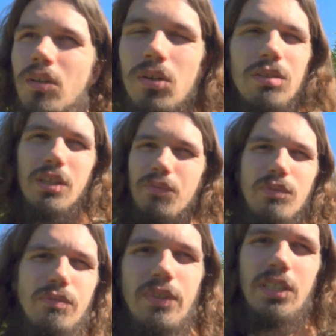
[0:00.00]
all
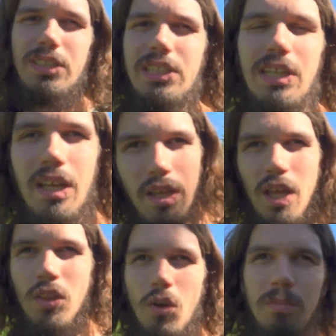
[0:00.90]
different things.
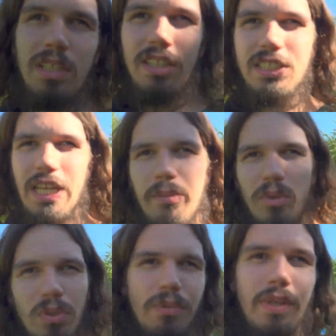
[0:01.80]
It's normally the same
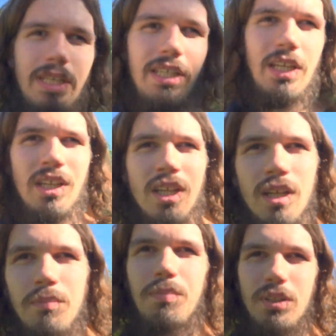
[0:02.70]
all the way,
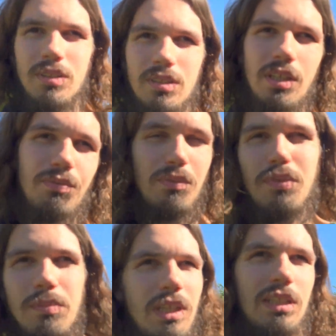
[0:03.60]
but different
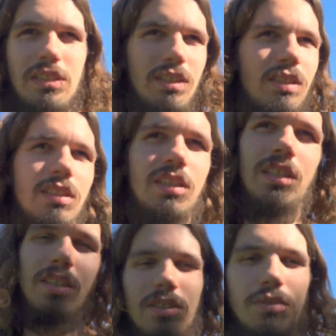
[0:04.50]
from like city to
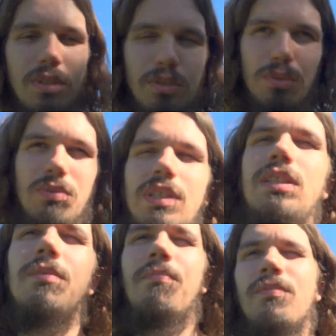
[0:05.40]
city or street to street.
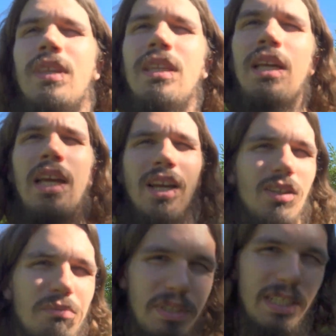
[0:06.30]

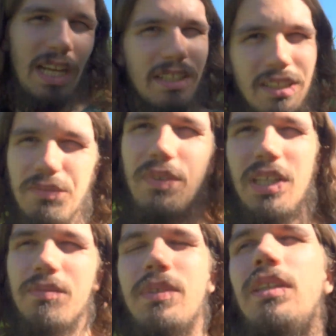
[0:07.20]
And I really like that
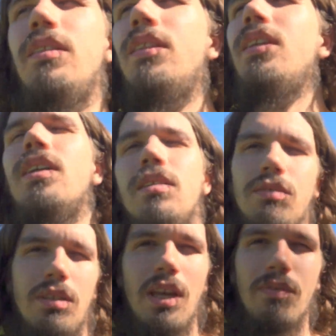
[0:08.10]
thing, and we nearly
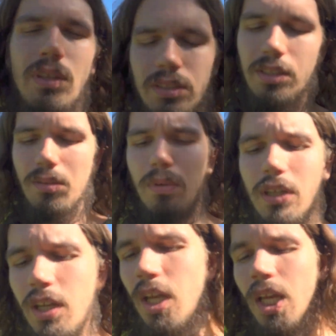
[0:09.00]
not have that in Denmark.
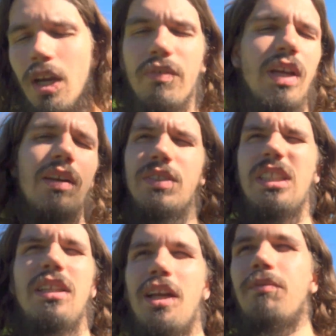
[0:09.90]
I think I have
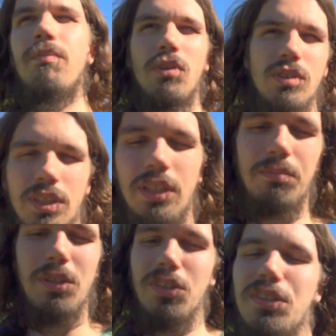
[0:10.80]
seen like once in
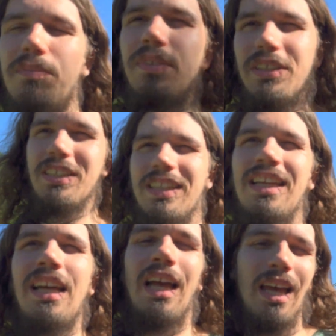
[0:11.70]
Denmark or something.
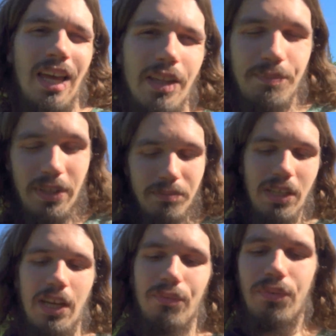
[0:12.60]
And when
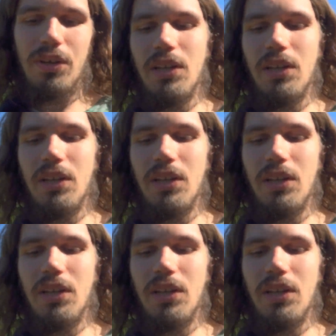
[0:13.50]
we have,